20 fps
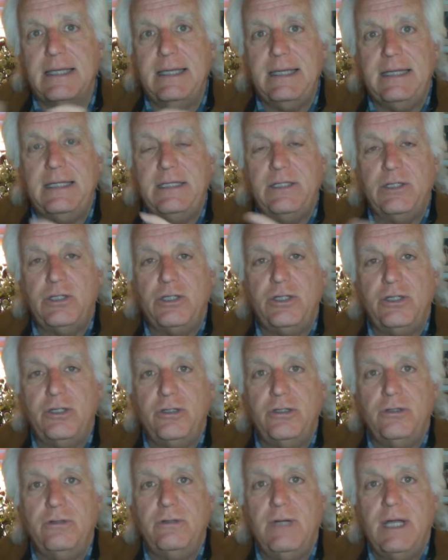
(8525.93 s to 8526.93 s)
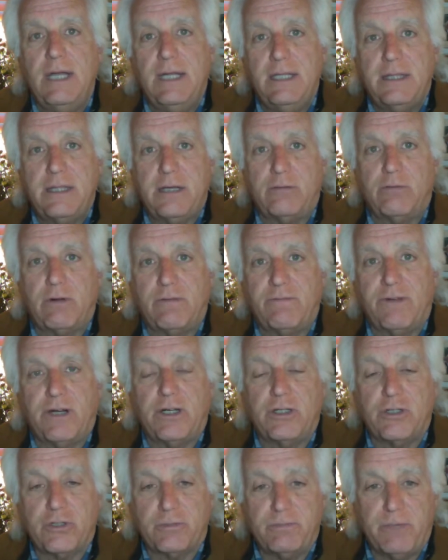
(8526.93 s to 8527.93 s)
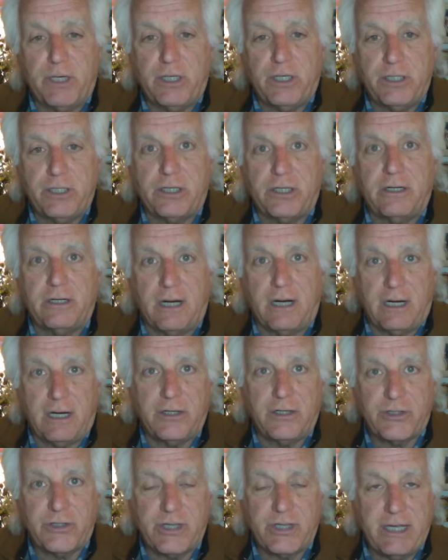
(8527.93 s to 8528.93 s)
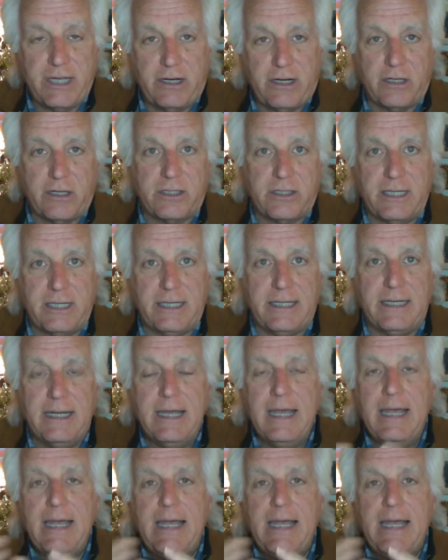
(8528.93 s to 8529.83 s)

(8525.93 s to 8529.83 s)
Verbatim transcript: into the reverse merger RCRT.